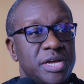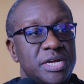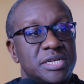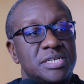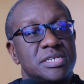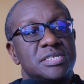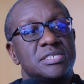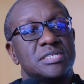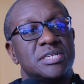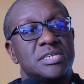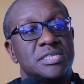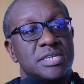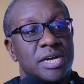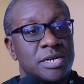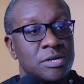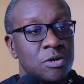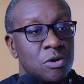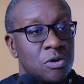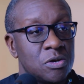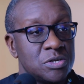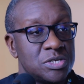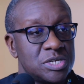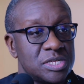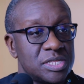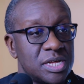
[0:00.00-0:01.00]
It is the
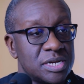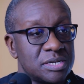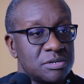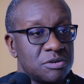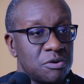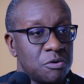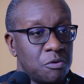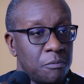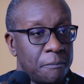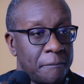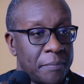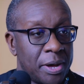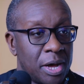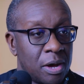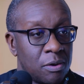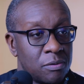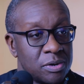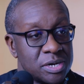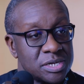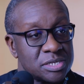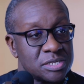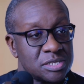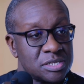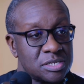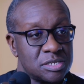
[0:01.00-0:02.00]
technology that
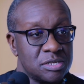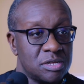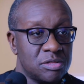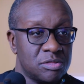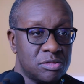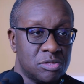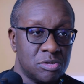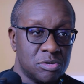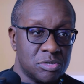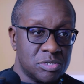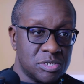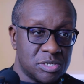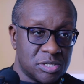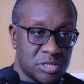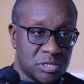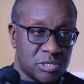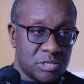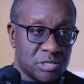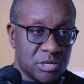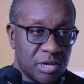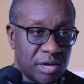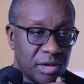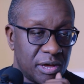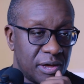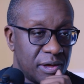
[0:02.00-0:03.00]
powers
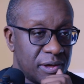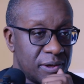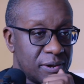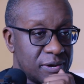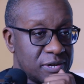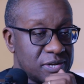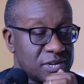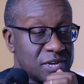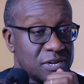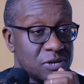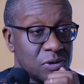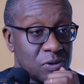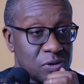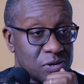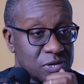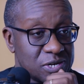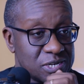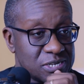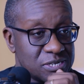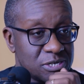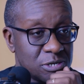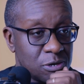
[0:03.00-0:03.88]
those technologies.